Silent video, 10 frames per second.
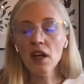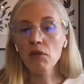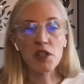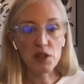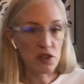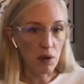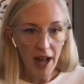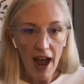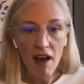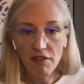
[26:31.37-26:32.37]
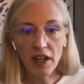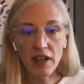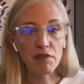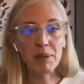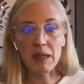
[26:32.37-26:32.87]
We just don't have
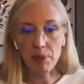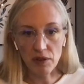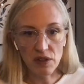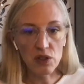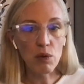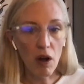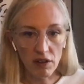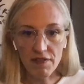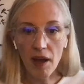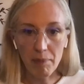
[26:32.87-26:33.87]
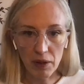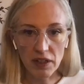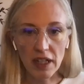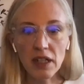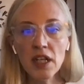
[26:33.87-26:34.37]
enough people to do all of that
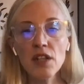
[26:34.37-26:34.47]
building.